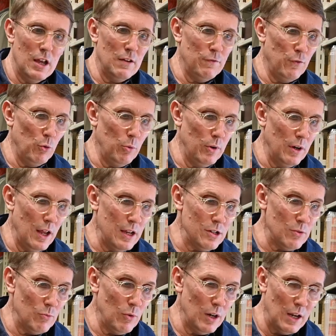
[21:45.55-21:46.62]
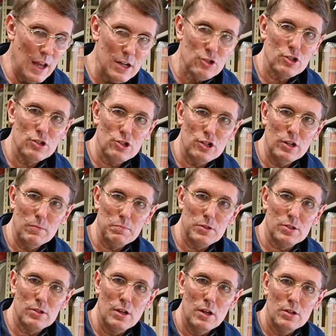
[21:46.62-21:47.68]
and for
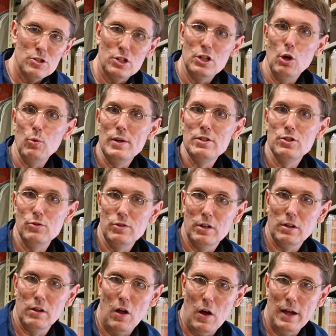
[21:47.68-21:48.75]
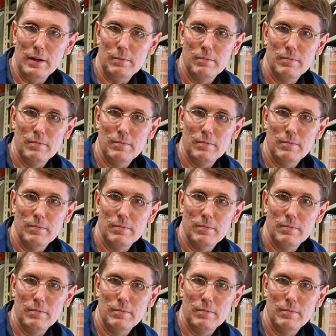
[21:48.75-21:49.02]
relationships to go into decline.